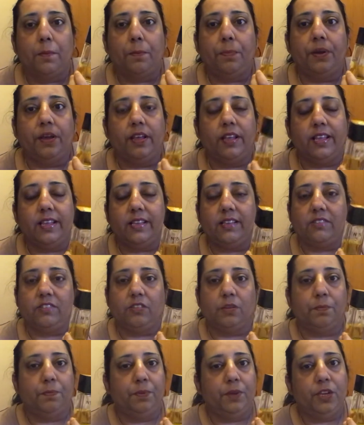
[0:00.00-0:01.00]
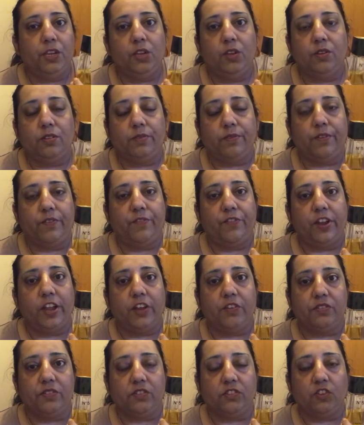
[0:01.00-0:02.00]
but it's a beautiful
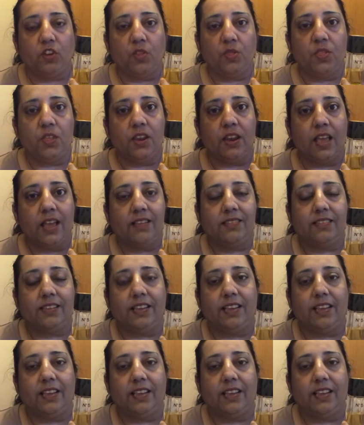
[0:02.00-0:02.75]
fragrance nonetheless.